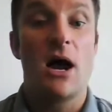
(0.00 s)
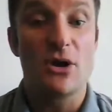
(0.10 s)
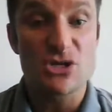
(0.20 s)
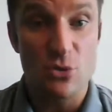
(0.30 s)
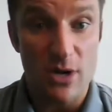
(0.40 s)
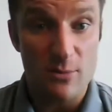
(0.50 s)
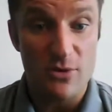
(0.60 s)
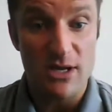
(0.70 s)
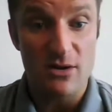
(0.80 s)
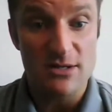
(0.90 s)
also want to bring
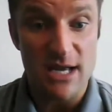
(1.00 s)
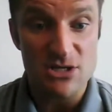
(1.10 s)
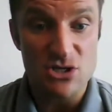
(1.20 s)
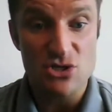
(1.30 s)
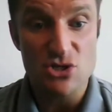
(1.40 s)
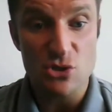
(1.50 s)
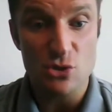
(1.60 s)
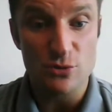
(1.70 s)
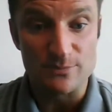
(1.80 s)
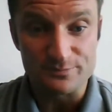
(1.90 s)
your attention
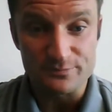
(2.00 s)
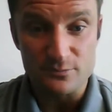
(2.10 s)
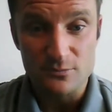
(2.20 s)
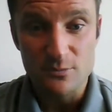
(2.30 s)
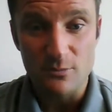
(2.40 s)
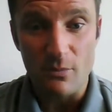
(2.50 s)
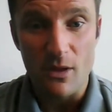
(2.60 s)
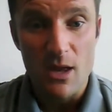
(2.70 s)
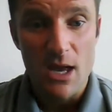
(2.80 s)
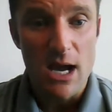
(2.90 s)
to
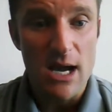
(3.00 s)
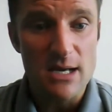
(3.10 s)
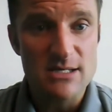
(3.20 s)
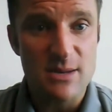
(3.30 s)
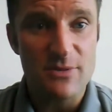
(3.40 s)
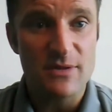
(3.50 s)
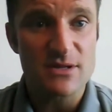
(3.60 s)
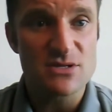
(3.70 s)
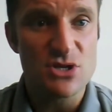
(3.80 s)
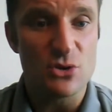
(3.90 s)
something
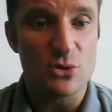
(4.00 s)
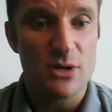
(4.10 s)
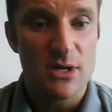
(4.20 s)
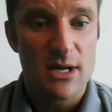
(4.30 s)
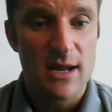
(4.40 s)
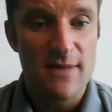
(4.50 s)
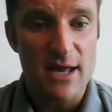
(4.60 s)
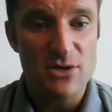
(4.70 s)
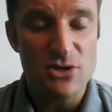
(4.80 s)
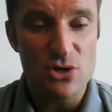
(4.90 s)
that's new, and
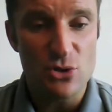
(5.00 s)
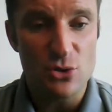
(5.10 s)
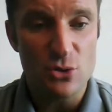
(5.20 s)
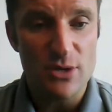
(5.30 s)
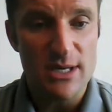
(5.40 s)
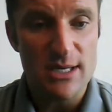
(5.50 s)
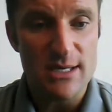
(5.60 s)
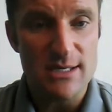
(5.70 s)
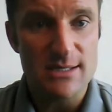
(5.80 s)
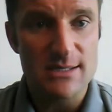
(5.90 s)
that new
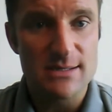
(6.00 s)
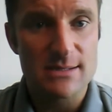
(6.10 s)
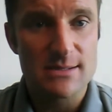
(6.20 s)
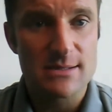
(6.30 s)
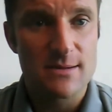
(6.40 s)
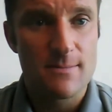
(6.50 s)
is